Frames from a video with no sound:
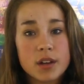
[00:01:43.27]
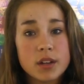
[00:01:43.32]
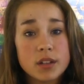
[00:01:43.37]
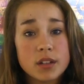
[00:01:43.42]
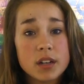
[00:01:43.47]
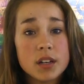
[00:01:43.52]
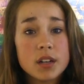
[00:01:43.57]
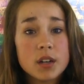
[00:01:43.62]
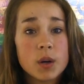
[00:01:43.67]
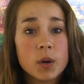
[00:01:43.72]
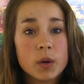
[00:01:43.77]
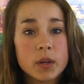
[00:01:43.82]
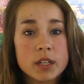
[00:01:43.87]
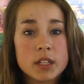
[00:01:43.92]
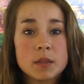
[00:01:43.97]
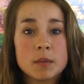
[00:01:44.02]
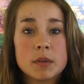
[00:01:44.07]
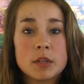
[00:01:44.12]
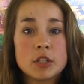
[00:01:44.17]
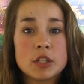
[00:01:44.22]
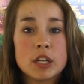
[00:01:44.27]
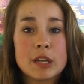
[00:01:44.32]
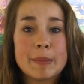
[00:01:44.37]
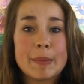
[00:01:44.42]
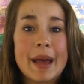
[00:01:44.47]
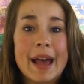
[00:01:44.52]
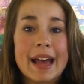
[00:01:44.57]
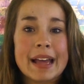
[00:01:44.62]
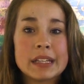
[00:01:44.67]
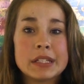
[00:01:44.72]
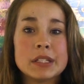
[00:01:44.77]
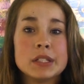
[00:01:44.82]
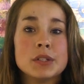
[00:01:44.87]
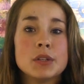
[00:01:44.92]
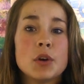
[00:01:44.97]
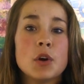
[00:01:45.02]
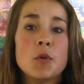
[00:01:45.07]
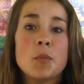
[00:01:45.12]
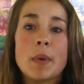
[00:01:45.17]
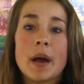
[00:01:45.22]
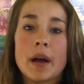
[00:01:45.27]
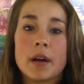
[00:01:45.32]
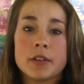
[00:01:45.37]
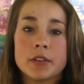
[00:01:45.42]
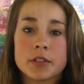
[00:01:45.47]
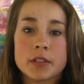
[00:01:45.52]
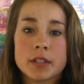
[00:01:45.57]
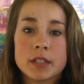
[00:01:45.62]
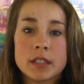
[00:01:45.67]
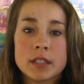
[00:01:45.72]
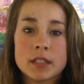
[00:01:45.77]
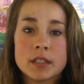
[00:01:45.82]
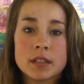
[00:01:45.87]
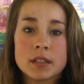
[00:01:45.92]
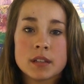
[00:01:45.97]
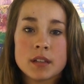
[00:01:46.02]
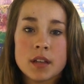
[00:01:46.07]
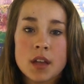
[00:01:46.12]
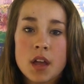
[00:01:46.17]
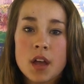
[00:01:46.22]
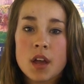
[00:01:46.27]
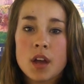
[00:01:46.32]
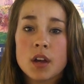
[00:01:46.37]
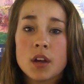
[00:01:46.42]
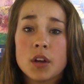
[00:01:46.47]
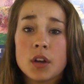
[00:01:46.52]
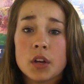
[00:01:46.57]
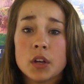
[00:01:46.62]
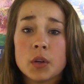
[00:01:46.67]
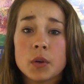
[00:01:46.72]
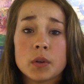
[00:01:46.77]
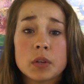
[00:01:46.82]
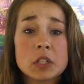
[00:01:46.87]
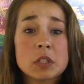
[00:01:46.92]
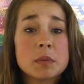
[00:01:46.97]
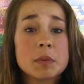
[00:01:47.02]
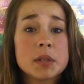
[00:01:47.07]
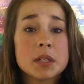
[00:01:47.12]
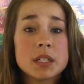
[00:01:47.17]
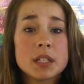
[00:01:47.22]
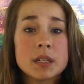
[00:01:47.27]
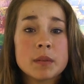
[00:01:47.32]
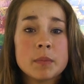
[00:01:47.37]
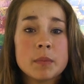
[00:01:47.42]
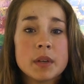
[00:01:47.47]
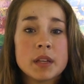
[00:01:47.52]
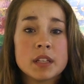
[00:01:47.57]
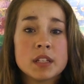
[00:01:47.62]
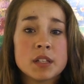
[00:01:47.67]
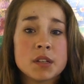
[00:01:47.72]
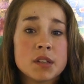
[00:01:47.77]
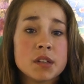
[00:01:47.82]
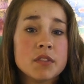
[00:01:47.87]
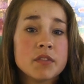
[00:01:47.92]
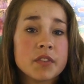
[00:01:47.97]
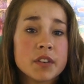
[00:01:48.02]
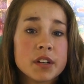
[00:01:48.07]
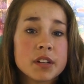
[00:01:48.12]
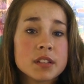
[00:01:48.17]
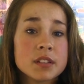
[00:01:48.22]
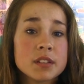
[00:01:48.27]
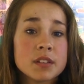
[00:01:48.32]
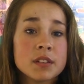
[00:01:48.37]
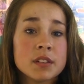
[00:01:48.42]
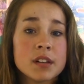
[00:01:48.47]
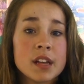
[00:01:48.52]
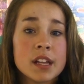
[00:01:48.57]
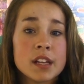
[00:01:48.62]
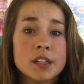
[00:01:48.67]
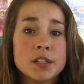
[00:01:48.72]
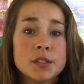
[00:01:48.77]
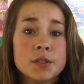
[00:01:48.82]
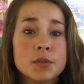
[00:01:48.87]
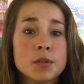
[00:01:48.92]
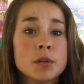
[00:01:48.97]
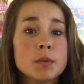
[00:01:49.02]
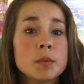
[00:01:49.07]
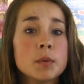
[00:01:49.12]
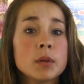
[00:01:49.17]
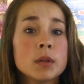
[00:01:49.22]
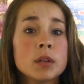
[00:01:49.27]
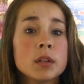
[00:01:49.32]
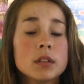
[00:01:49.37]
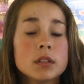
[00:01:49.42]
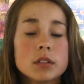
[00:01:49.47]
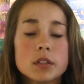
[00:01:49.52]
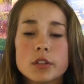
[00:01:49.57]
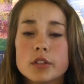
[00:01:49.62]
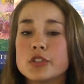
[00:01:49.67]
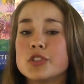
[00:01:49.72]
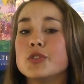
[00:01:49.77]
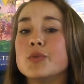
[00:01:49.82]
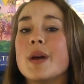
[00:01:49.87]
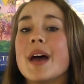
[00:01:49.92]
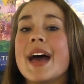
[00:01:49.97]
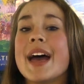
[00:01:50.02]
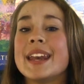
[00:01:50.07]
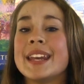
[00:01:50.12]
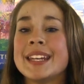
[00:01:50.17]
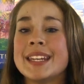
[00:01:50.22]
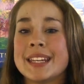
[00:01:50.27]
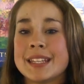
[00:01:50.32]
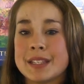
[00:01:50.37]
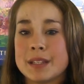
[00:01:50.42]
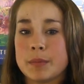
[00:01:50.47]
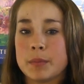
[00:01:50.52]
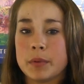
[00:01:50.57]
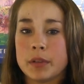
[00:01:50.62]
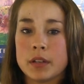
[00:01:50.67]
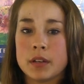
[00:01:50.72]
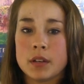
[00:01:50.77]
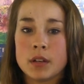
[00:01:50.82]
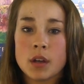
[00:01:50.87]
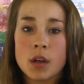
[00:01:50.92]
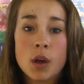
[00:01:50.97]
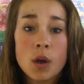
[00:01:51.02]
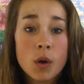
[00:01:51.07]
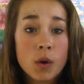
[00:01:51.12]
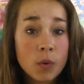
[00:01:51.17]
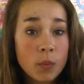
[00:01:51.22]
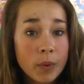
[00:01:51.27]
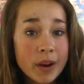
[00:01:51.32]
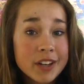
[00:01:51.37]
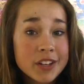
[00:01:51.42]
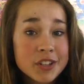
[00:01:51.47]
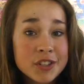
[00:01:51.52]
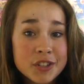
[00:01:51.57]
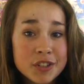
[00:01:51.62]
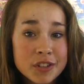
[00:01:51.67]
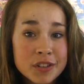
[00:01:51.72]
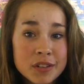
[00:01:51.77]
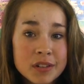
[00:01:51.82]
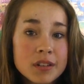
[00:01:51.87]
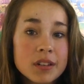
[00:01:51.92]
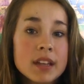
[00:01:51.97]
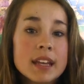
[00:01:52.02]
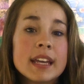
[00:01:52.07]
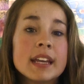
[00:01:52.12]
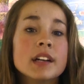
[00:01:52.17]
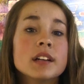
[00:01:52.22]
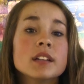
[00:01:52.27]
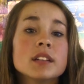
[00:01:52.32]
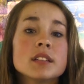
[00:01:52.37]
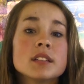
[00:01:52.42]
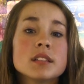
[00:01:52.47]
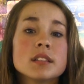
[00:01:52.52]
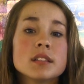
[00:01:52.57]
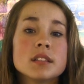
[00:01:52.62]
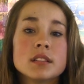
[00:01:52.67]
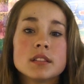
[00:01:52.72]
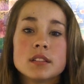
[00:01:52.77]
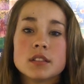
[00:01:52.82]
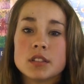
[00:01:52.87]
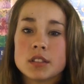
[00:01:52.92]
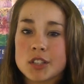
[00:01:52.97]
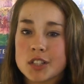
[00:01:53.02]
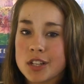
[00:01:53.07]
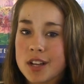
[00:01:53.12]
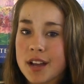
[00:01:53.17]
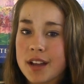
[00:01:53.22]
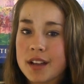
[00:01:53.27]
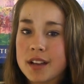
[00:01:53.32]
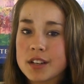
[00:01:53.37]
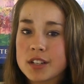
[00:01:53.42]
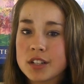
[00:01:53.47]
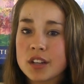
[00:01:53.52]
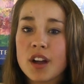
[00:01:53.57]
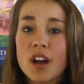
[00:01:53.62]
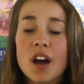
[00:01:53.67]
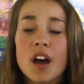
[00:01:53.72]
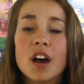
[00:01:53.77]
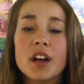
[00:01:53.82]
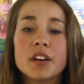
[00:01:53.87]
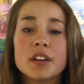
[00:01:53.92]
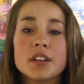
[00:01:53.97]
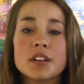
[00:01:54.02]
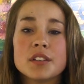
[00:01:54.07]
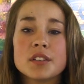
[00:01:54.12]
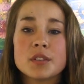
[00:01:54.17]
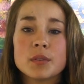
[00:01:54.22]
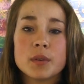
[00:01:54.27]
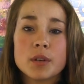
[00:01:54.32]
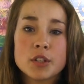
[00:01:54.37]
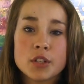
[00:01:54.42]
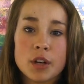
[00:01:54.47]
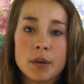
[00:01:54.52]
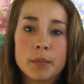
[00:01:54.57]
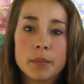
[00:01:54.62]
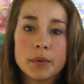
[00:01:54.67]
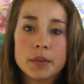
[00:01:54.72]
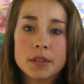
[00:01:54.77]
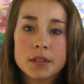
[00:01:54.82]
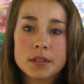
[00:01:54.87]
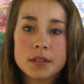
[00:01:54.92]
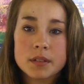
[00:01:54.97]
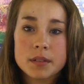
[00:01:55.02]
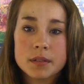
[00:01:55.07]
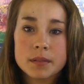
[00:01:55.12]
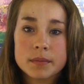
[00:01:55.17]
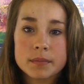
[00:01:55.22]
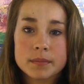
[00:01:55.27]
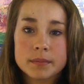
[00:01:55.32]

Good horsemanship has no boundaries. Good horsemanship is universal and suitable to any discipline: Western, English, dressage, hunters, or jumpers.